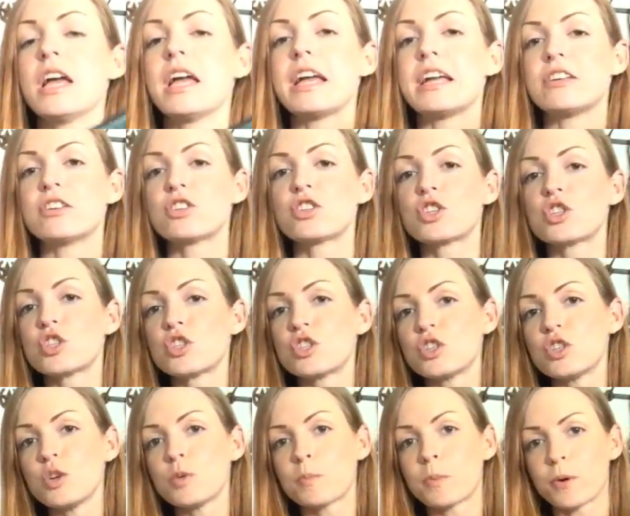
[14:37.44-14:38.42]
a
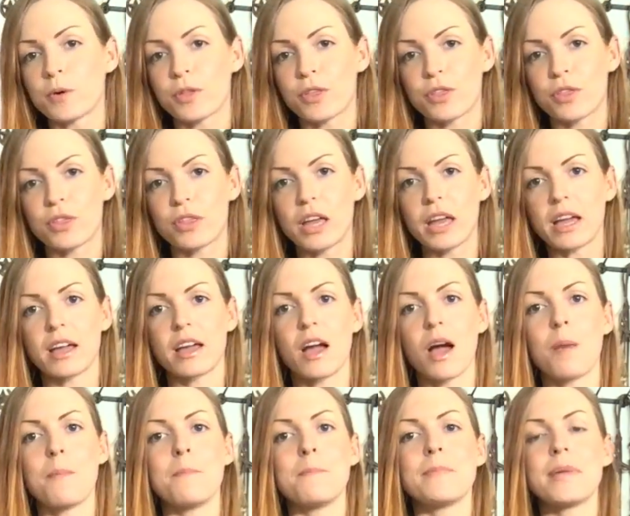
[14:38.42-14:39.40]
super thick,
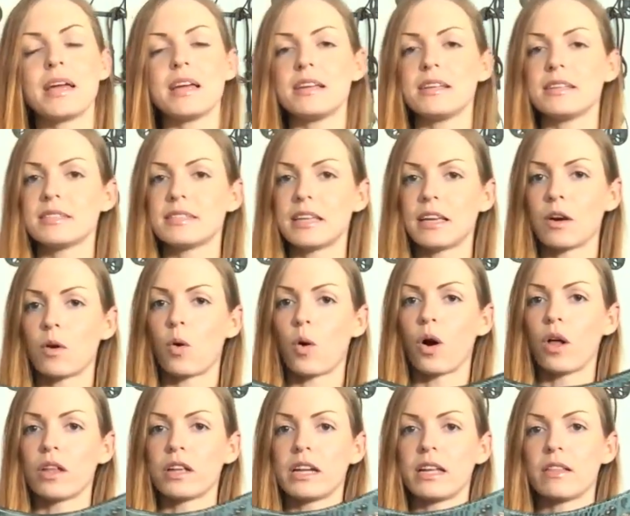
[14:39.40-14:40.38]
amazing
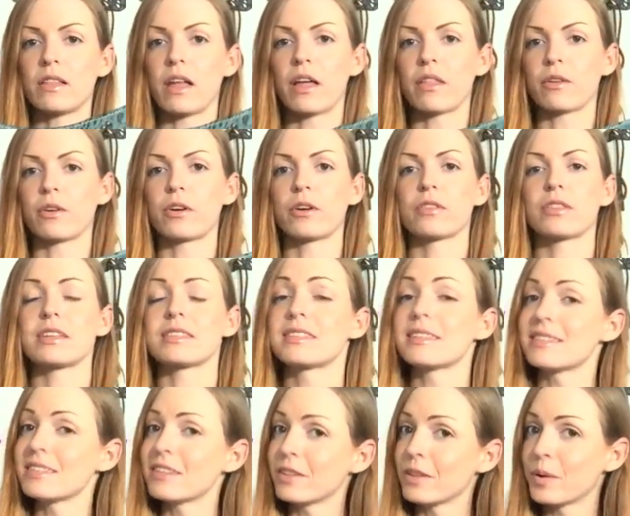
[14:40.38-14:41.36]
quality leather. This
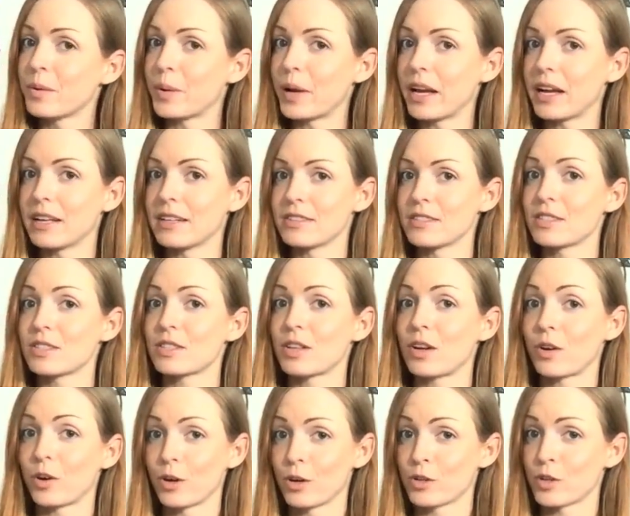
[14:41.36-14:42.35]
isn't Louann's.
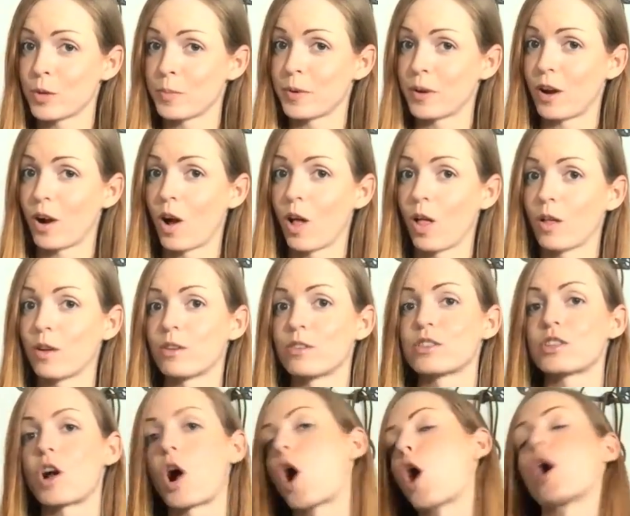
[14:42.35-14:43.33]
Her tripping
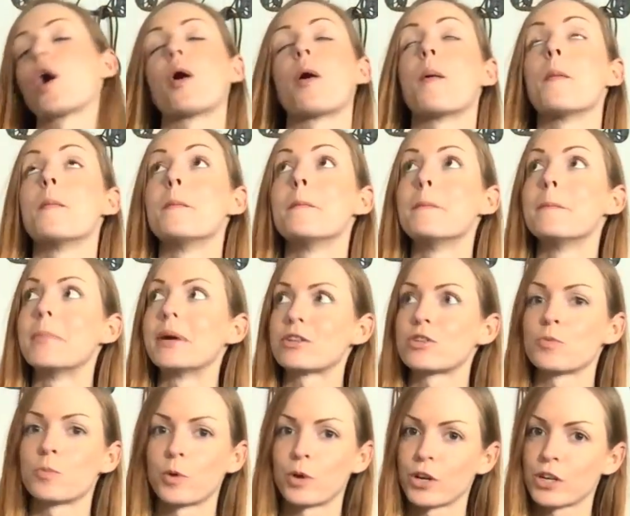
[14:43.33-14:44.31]
collars are
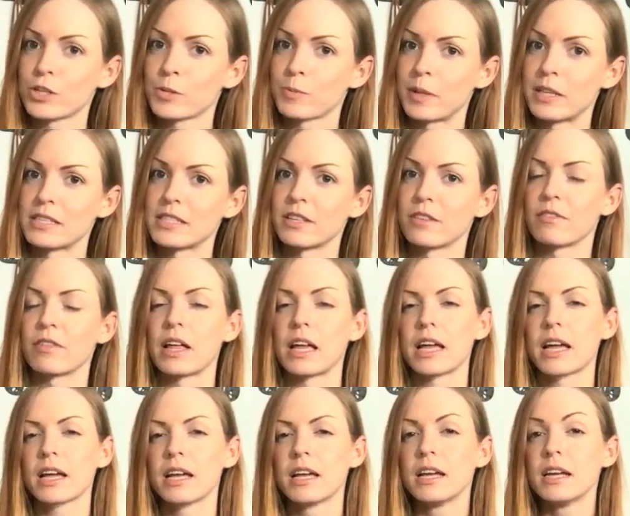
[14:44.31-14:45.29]
much more expensive,
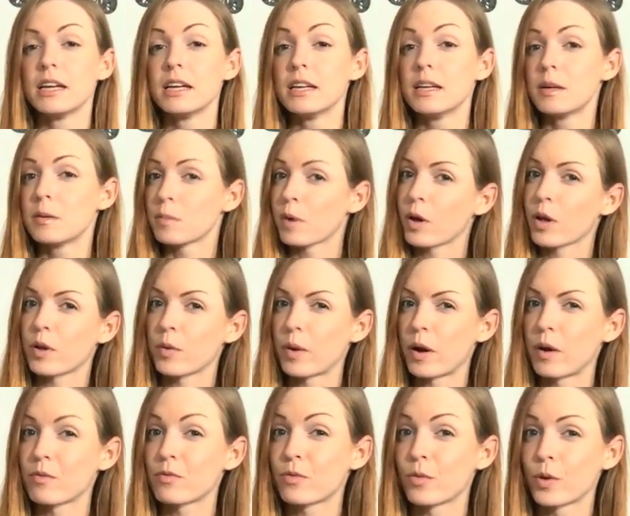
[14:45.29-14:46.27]
like probably
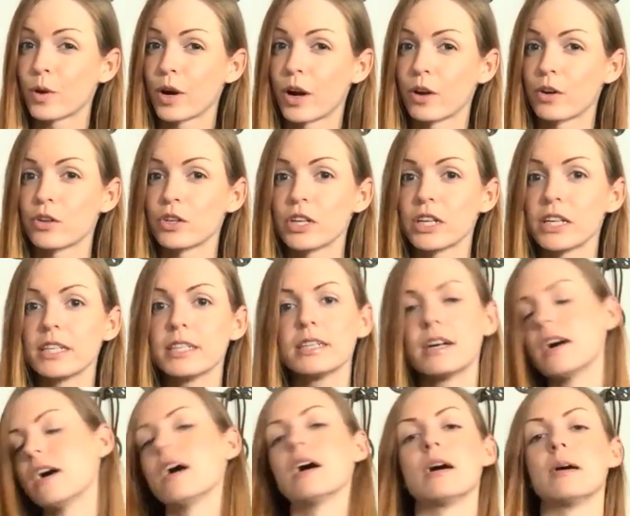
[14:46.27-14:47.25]
around
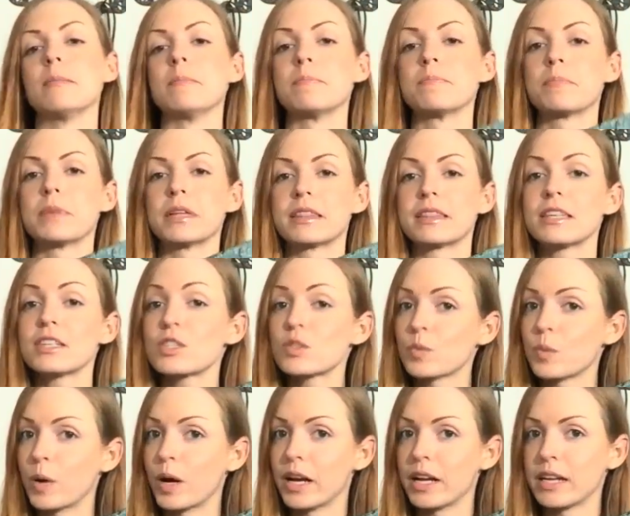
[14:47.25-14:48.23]
$400. But this
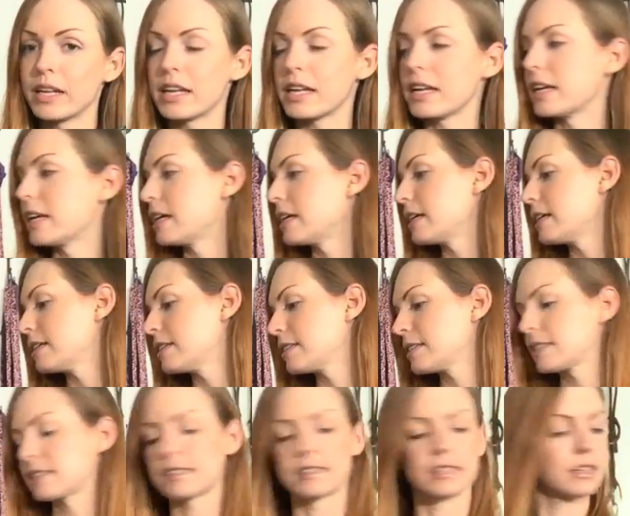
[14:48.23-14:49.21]
one
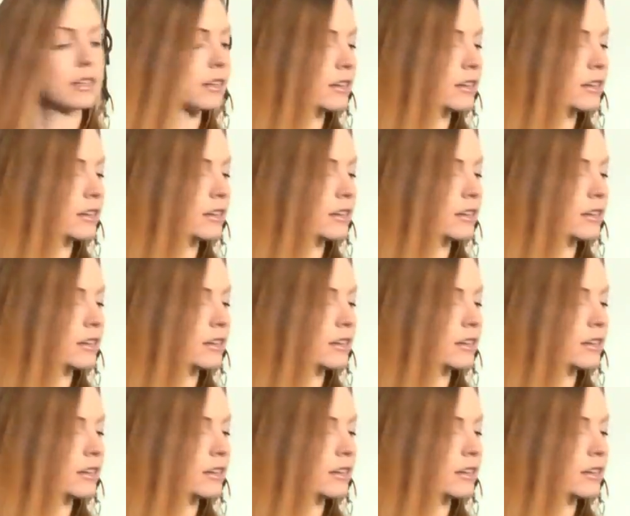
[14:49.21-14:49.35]
is,